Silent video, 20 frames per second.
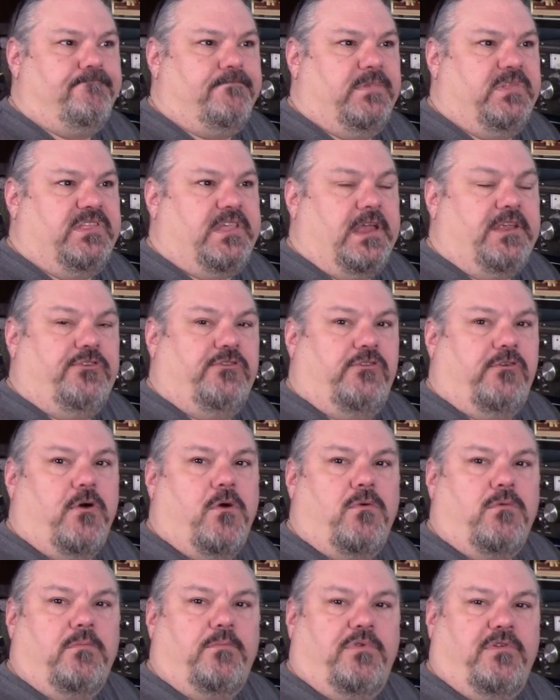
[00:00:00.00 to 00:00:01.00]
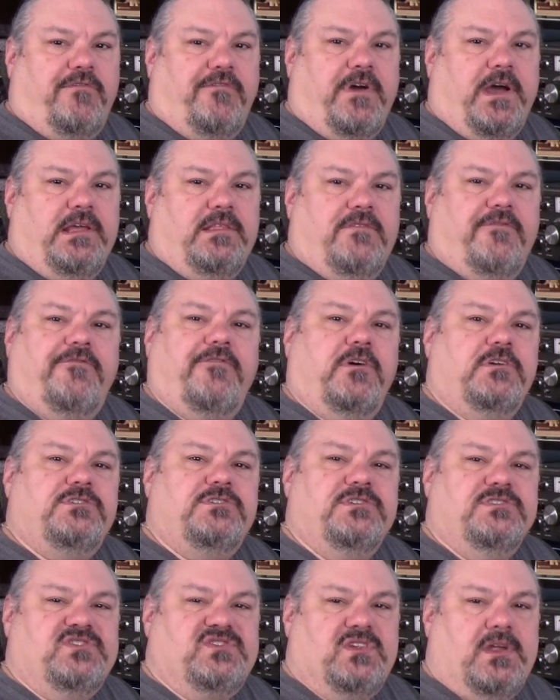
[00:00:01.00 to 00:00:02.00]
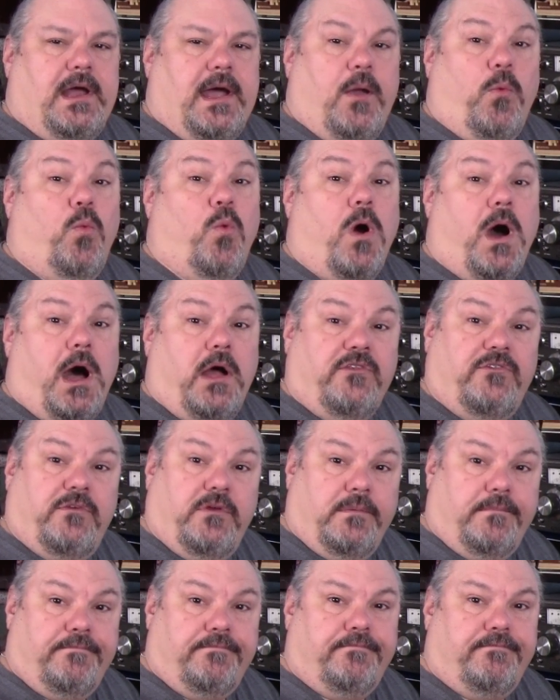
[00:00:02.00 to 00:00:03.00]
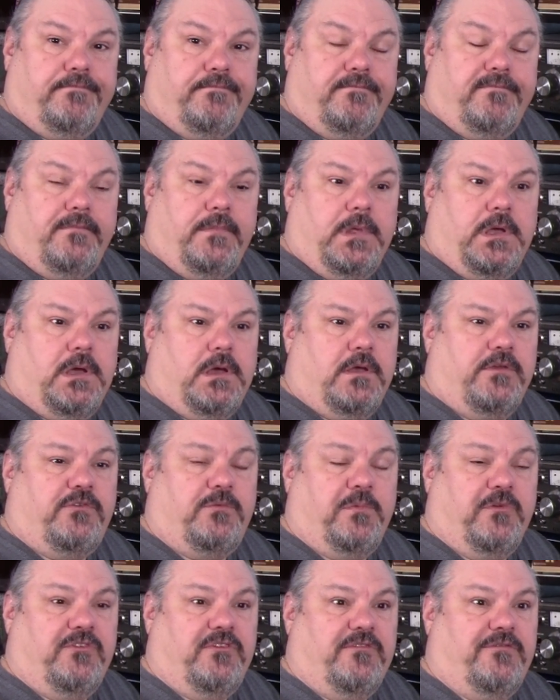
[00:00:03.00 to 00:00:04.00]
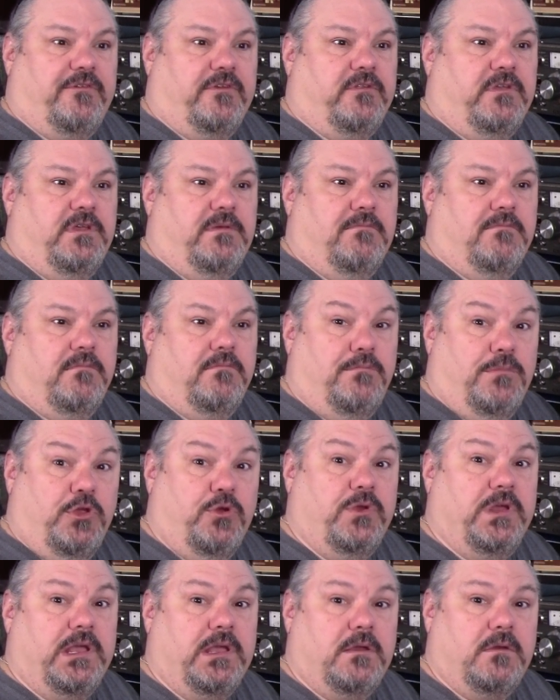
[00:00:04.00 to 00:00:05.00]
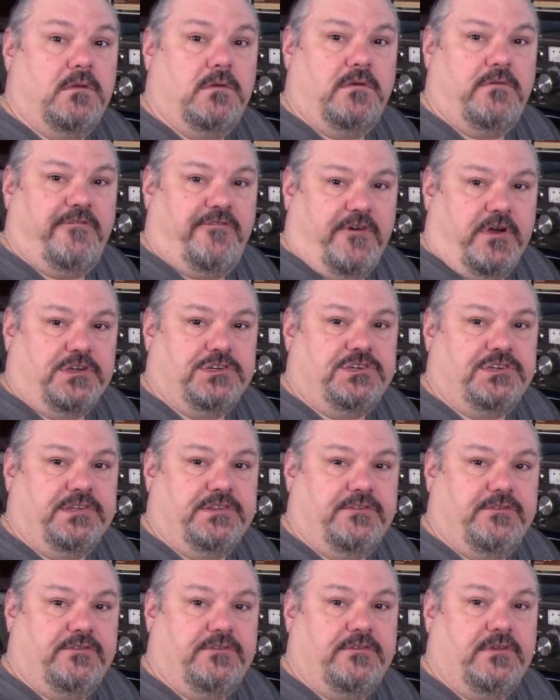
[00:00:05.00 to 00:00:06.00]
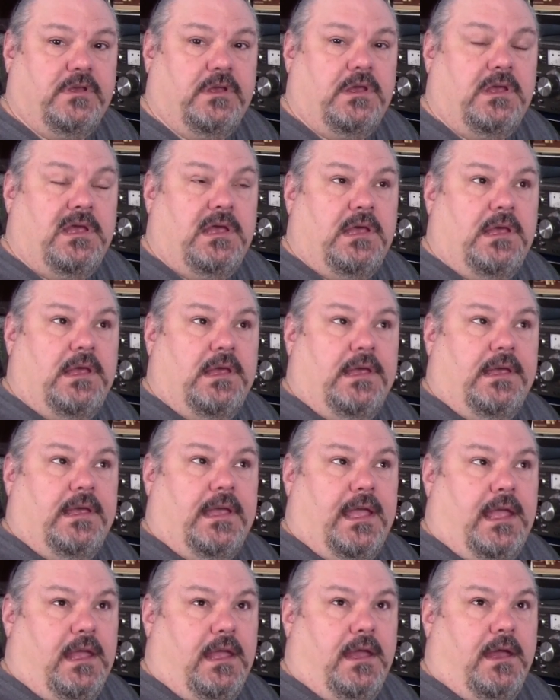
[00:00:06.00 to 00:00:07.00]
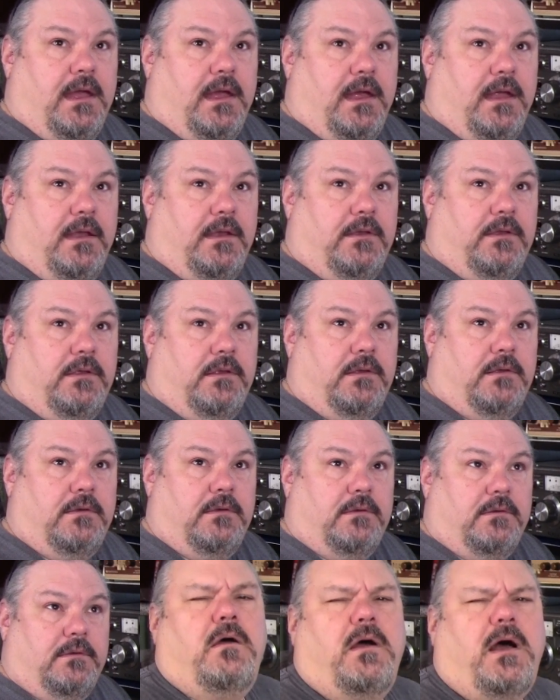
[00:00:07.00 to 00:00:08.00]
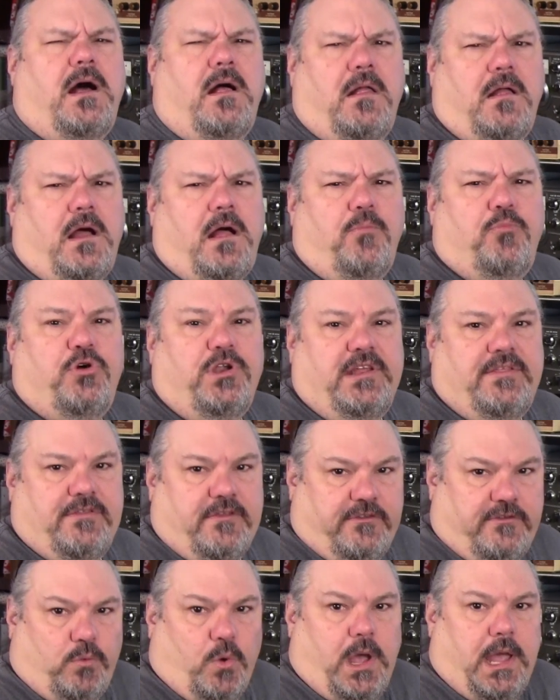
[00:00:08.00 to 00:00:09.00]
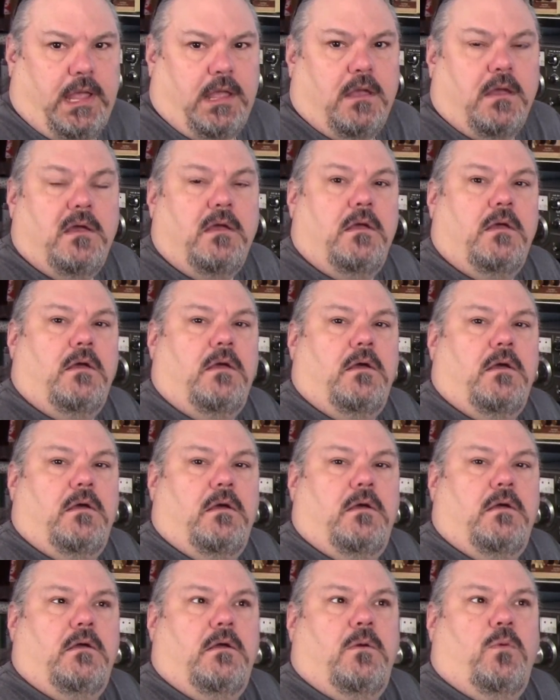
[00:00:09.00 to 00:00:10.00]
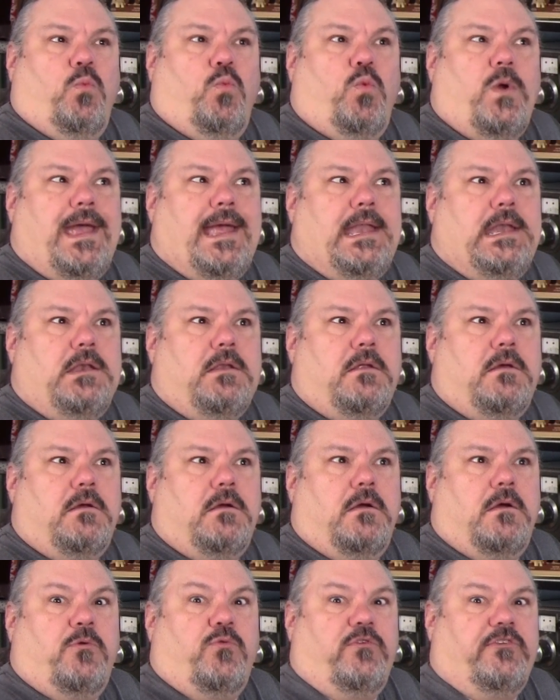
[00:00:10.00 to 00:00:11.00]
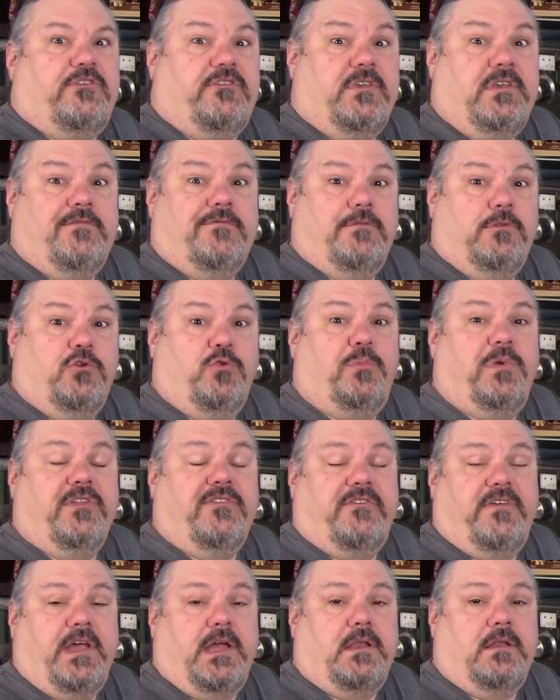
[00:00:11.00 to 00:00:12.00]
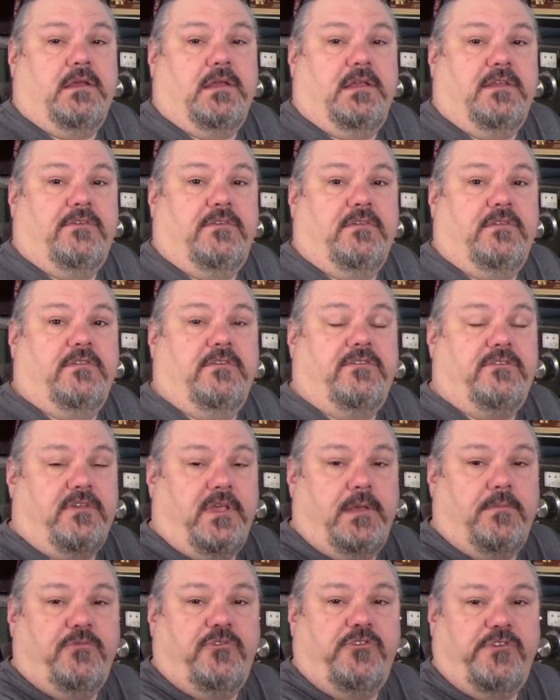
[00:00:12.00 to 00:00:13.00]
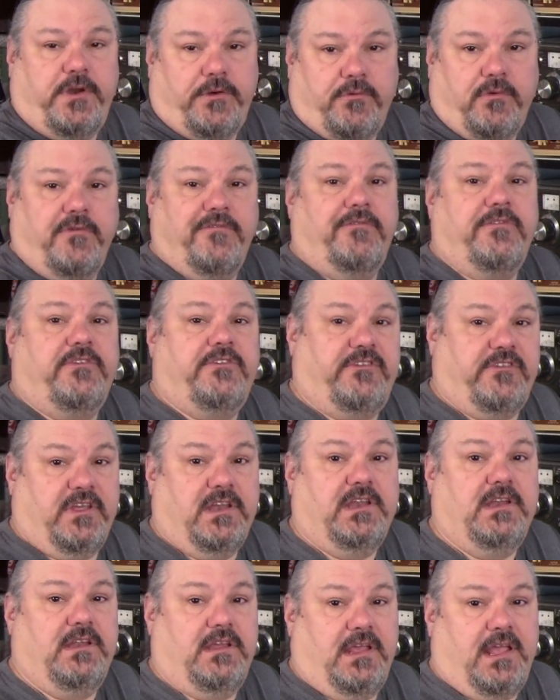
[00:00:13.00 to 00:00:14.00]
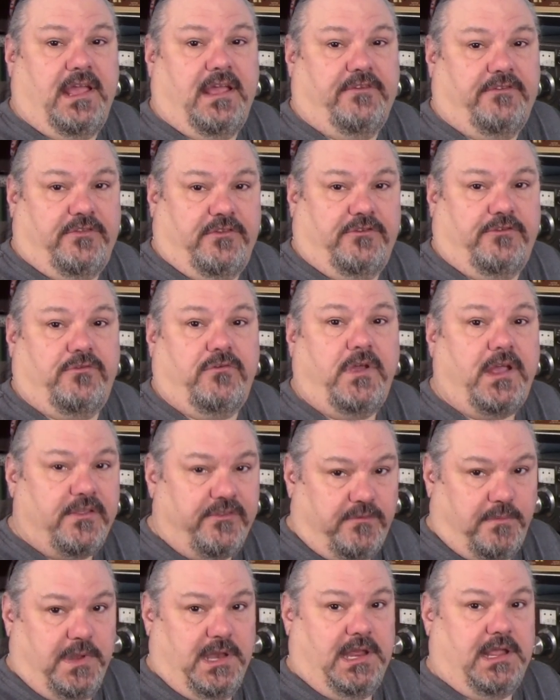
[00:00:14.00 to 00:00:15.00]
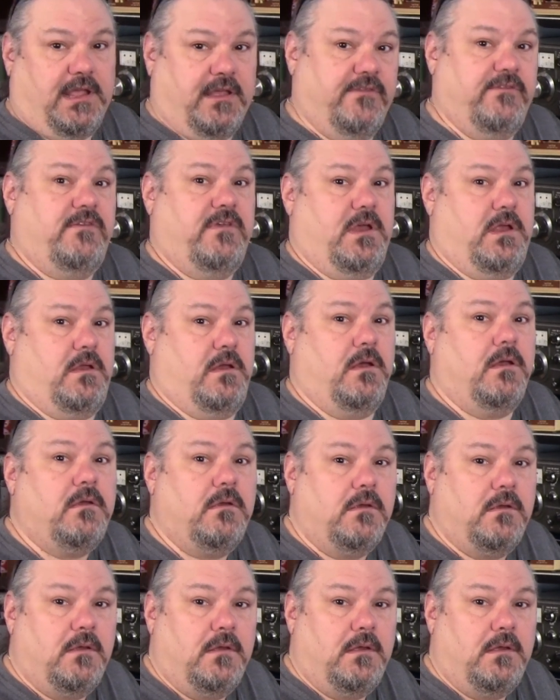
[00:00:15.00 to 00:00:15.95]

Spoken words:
they don't provide the functions that I want. Specifically muting functions, and I'll put it this way. When a receive loop antenna is in the same general vicinity as the transmitting antenna,